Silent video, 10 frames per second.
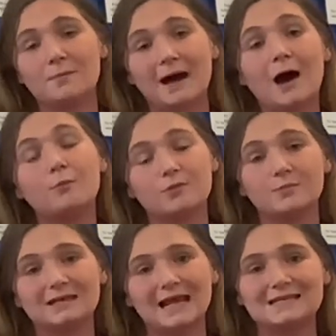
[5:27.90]
help them
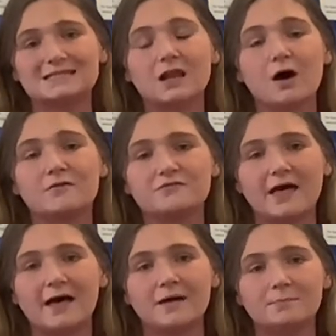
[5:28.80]
in later life.
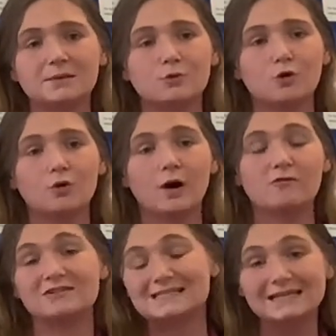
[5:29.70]
They'll be more
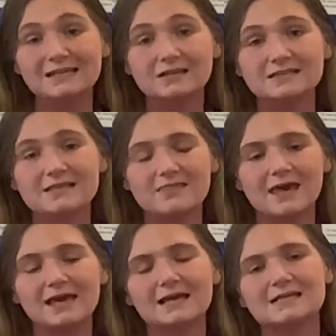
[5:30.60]
resilient to
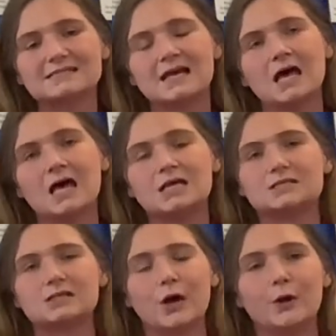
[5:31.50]
things.
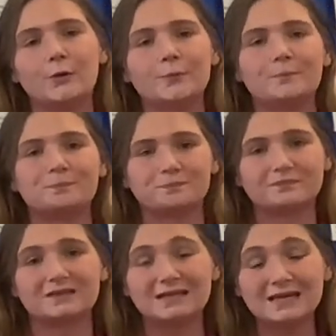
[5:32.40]
So
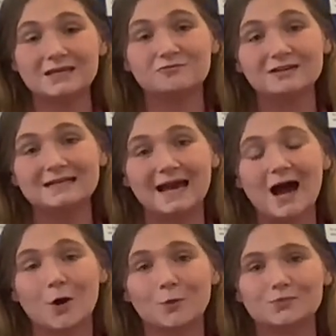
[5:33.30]
it really
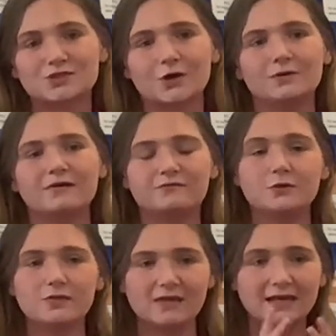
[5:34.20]
helps. So if
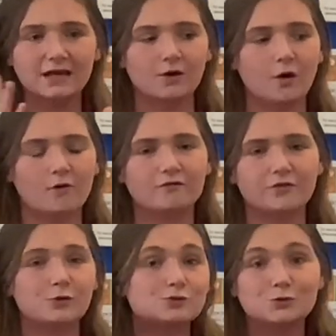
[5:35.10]
you think of
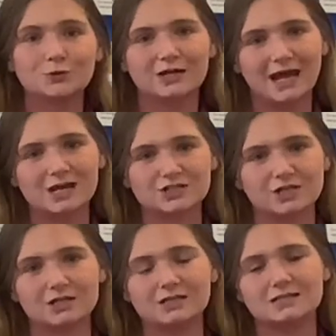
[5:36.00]
those neural
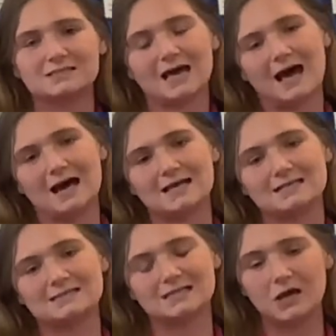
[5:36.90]
connections
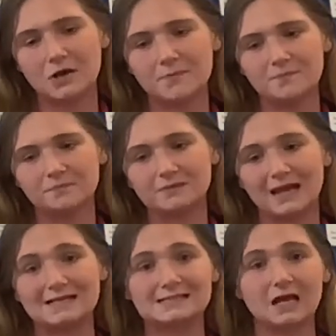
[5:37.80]

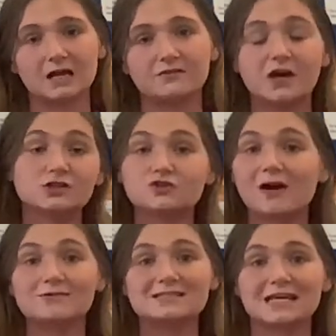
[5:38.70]
as like the
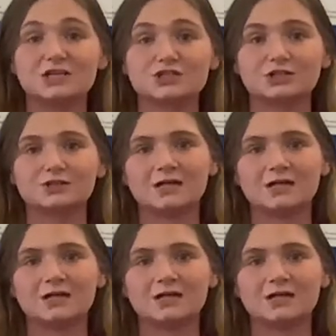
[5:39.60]
underground station,